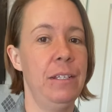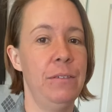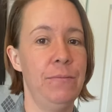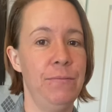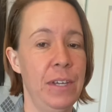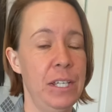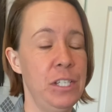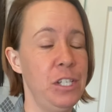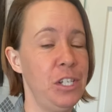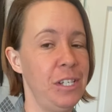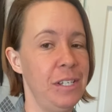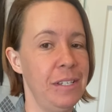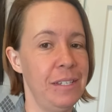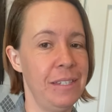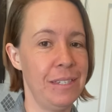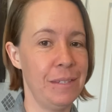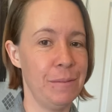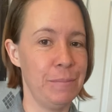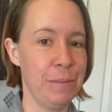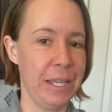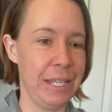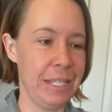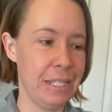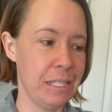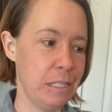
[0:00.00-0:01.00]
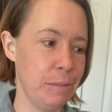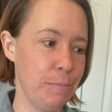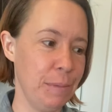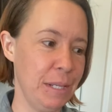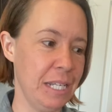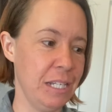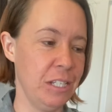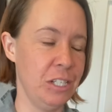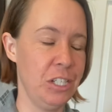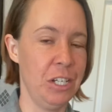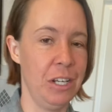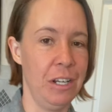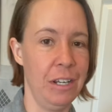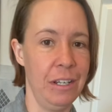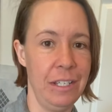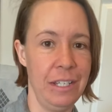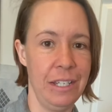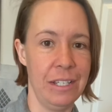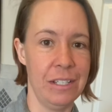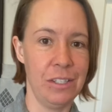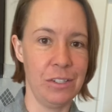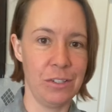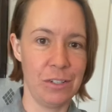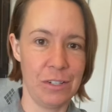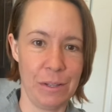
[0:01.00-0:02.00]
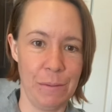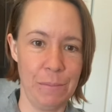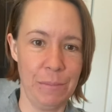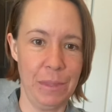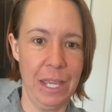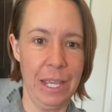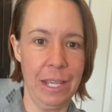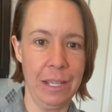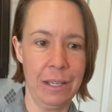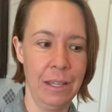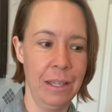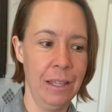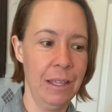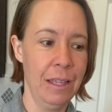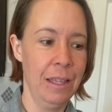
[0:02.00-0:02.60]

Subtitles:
veggies, some like spinach and onions or something.